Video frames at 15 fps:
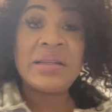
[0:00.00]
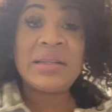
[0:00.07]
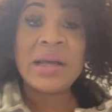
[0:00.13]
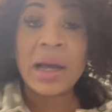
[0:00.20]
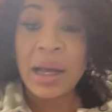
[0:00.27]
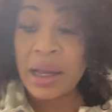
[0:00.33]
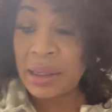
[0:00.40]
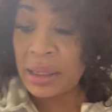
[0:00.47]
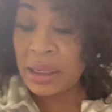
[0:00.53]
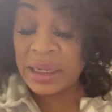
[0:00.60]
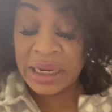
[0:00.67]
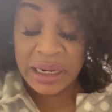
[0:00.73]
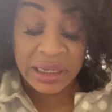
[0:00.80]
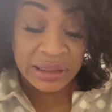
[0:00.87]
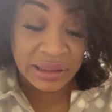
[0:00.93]
it on, and
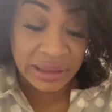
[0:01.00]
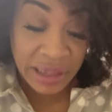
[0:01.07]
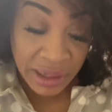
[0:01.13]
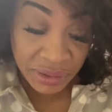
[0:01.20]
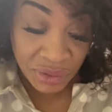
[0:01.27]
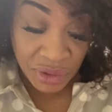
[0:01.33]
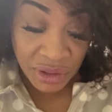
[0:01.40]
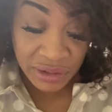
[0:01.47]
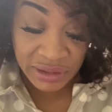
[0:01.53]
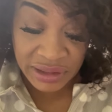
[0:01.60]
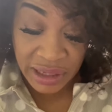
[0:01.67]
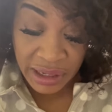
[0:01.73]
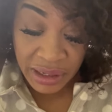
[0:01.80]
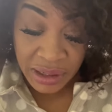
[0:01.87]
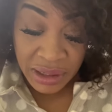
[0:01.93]
then set to
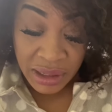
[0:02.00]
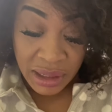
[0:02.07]
yourself.